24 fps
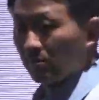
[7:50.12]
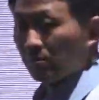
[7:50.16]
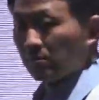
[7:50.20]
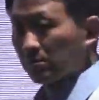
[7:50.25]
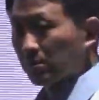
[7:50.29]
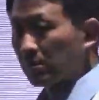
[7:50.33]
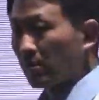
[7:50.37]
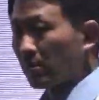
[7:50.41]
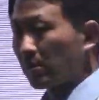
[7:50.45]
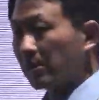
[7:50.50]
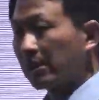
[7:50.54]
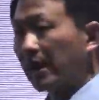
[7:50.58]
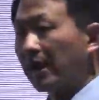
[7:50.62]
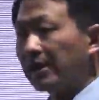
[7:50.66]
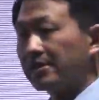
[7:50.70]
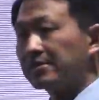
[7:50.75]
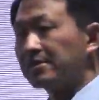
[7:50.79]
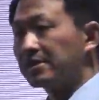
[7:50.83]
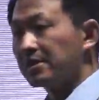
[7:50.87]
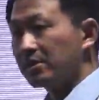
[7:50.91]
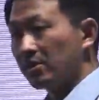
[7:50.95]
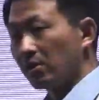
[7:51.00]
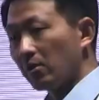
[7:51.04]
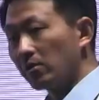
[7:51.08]
call it
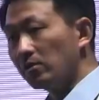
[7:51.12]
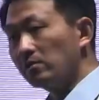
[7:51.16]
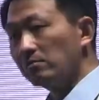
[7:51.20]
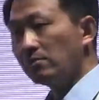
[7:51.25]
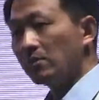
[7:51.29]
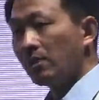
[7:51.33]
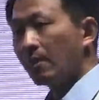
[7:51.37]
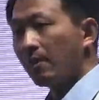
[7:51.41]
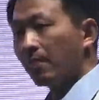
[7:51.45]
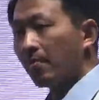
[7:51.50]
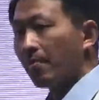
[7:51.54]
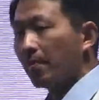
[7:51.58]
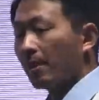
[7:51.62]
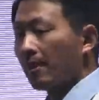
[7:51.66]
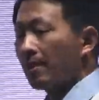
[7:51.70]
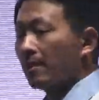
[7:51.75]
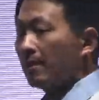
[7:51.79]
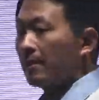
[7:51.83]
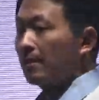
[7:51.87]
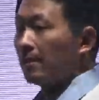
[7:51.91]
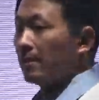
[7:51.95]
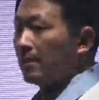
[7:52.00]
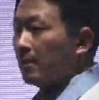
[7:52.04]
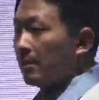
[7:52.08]
ICO.
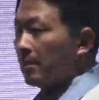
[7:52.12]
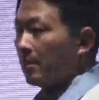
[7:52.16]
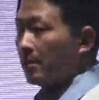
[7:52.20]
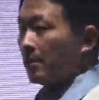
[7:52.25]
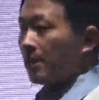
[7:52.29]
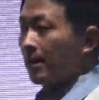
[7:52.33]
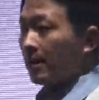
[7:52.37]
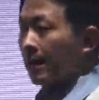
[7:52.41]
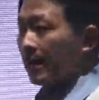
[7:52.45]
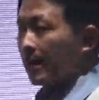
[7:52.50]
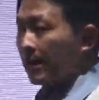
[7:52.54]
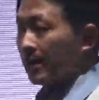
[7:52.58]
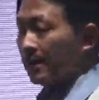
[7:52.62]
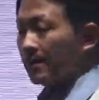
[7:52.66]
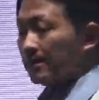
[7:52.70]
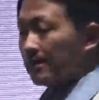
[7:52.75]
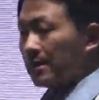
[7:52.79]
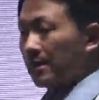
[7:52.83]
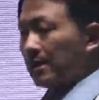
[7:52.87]
And